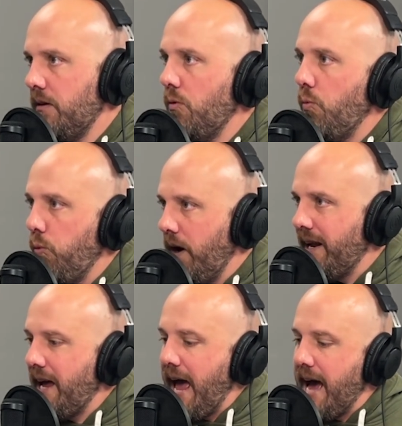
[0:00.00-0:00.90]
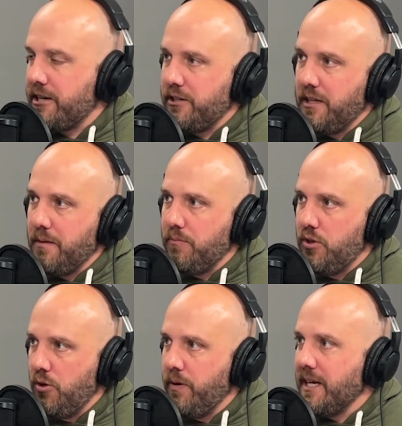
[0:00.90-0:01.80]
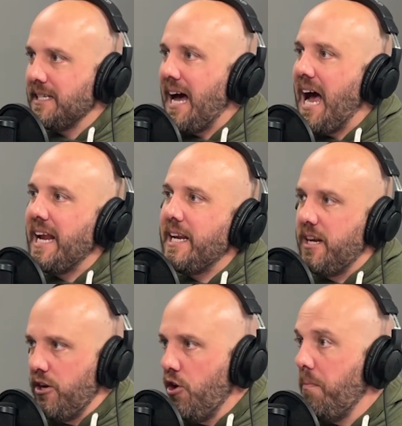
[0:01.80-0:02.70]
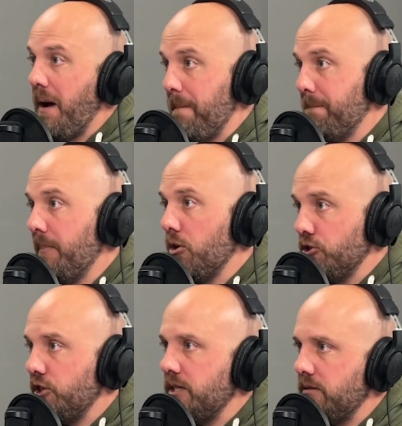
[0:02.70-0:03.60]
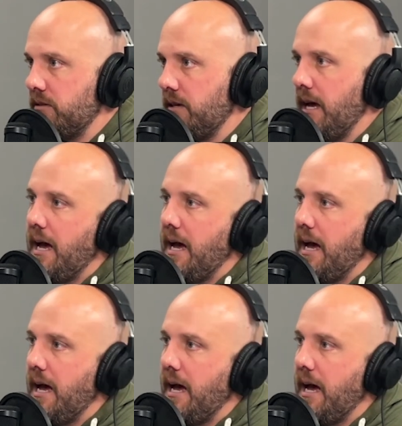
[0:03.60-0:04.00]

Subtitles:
What I actually am doing is I need to know my margins.